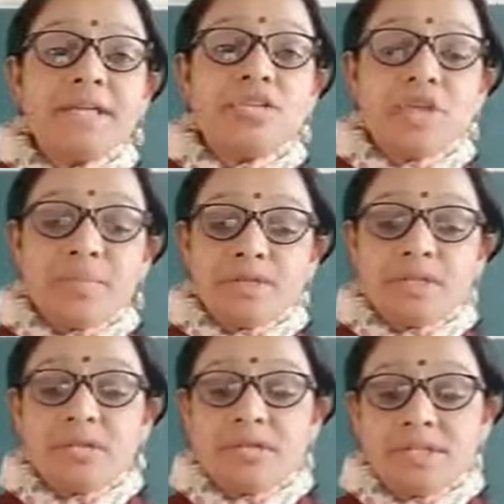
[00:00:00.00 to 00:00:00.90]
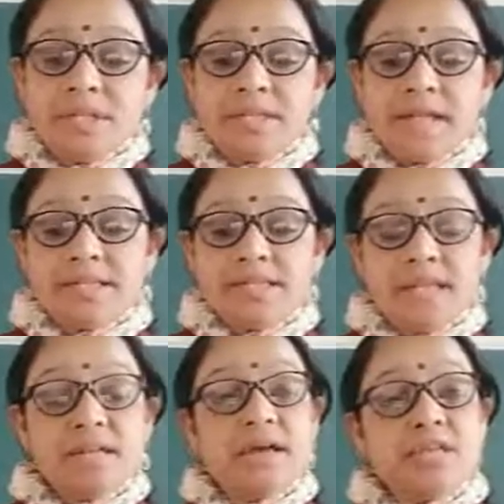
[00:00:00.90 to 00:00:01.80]
is chapter 13, that is
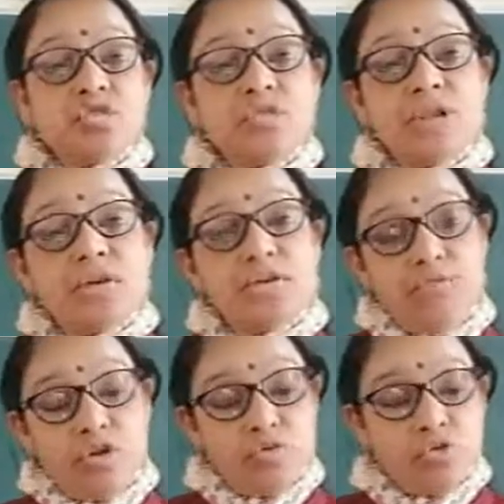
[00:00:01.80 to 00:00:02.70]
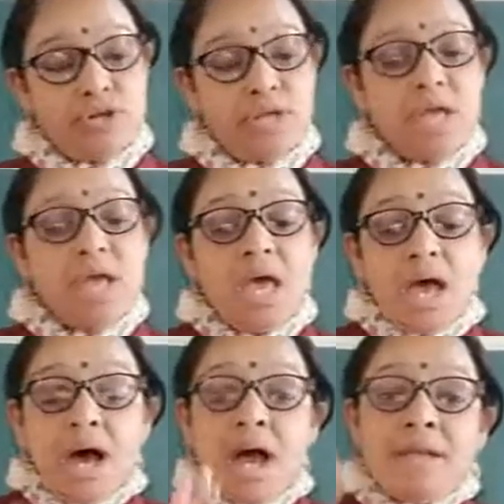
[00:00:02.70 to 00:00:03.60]
industrial revolution.
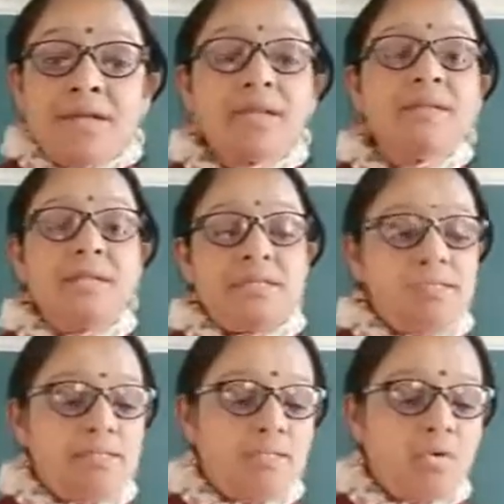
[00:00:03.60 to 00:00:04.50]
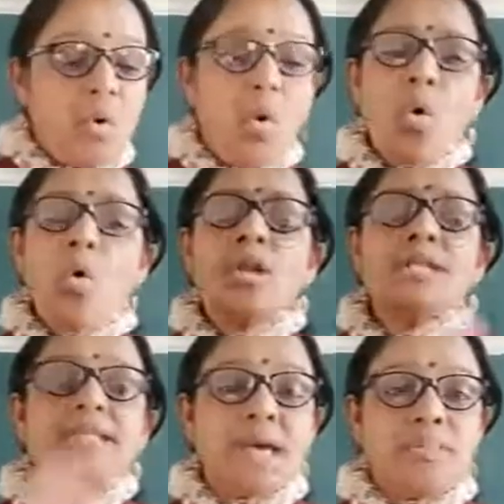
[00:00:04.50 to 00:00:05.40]
Under this
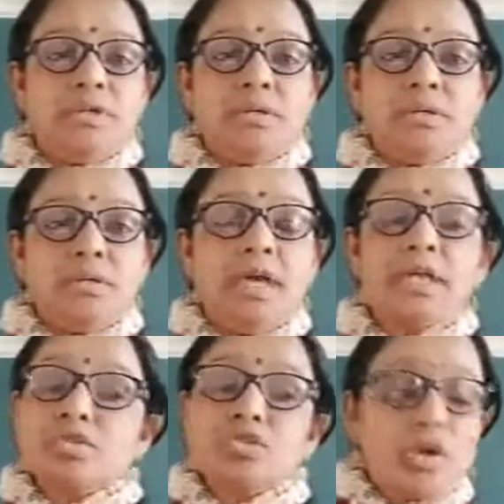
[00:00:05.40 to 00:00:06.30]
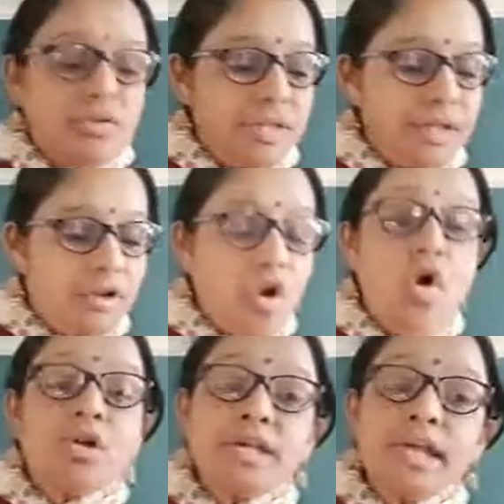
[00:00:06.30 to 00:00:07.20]
whole chapter is not there.
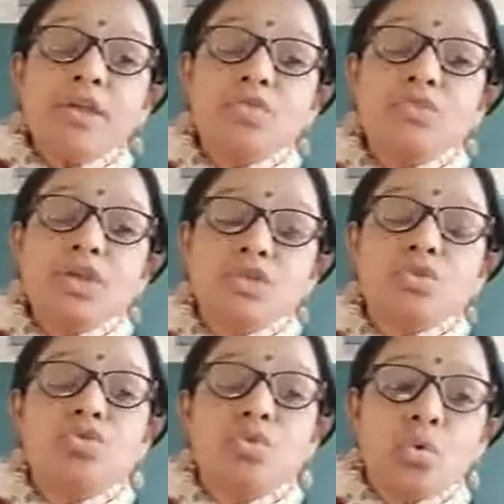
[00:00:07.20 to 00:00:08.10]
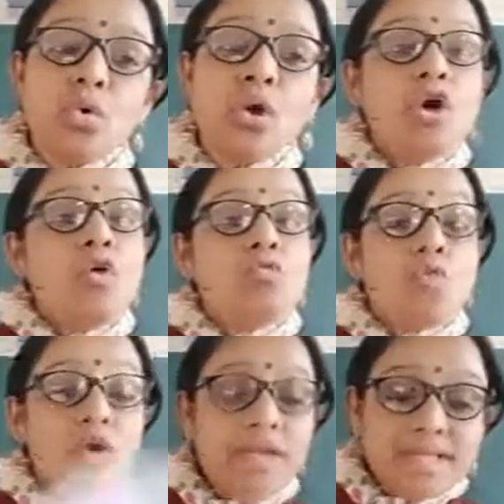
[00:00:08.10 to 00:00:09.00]
Only you need to know
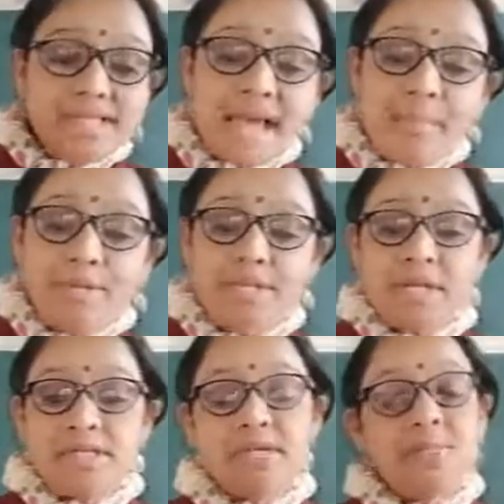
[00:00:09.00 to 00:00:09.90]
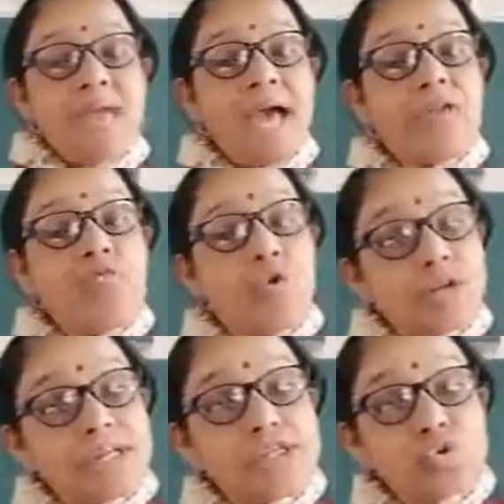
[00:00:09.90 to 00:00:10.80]
what is capitalism and what
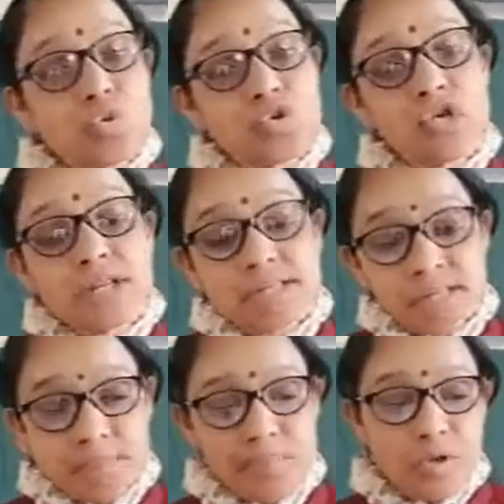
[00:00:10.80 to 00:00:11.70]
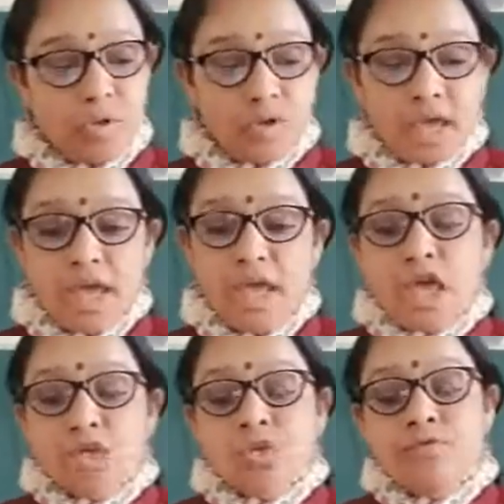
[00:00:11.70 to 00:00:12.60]
is socialism.
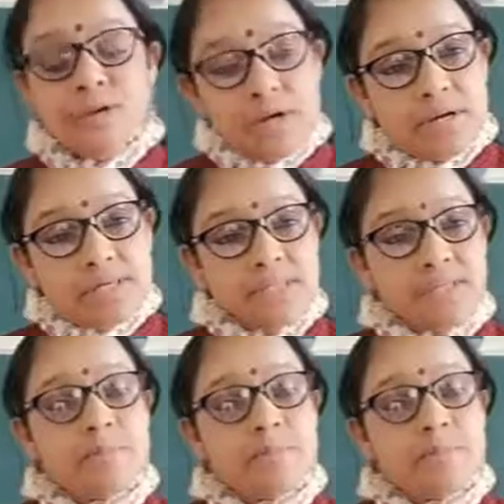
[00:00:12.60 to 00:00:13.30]
Okay, so first